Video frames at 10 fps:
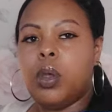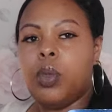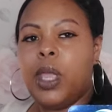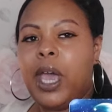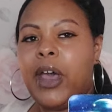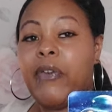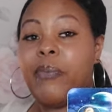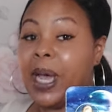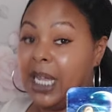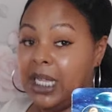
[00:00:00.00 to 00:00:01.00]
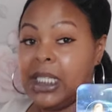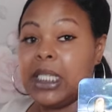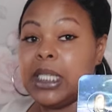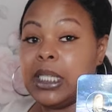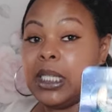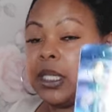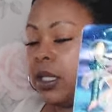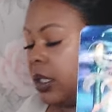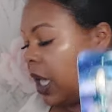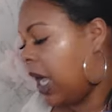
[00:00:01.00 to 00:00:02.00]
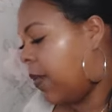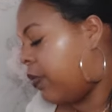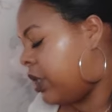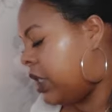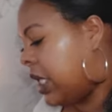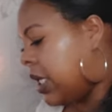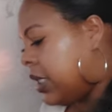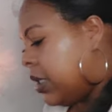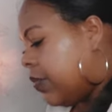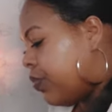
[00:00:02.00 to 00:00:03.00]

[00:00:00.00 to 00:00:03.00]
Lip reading: We have Pisces, High Priestess.